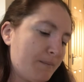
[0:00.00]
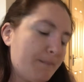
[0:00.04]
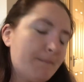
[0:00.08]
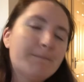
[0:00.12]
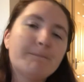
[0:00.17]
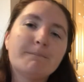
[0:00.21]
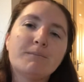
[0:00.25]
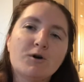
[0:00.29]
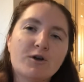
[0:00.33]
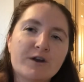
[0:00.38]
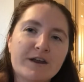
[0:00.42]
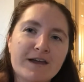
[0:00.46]

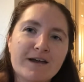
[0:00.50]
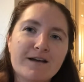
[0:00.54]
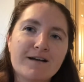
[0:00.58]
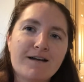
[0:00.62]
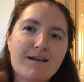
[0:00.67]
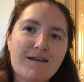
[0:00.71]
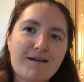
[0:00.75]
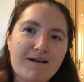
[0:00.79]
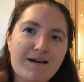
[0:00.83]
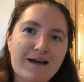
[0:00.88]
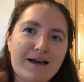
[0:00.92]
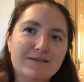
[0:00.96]
Bonny and
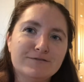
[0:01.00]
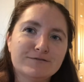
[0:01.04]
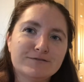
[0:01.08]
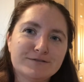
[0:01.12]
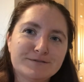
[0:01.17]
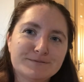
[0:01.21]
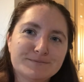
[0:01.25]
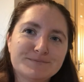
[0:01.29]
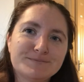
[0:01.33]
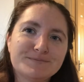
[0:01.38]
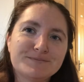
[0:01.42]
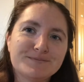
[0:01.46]
Clive.
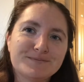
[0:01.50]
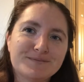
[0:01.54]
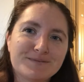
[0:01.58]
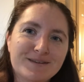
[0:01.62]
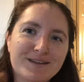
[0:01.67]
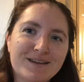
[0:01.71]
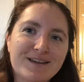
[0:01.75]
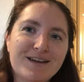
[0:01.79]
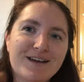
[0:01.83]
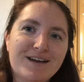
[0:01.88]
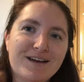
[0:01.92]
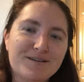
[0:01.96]

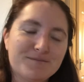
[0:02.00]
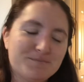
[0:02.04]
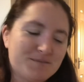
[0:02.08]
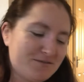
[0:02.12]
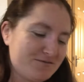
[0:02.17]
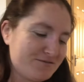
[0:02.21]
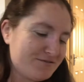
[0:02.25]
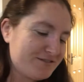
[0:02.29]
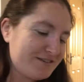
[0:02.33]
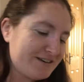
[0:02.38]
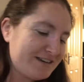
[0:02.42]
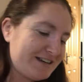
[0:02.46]
I've
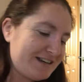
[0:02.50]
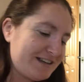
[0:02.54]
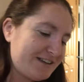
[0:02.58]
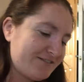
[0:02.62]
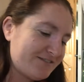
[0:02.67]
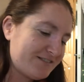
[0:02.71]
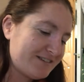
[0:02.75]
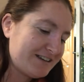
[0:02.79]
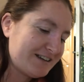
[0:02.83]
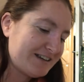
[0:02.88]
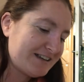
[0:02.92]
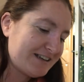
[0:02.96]
been
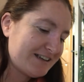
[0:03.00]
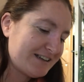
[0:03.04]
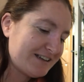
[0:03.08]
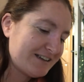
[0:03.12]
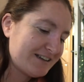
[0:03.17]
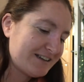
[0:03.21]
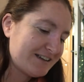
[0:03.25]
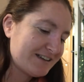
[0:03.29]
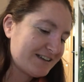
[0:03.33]
really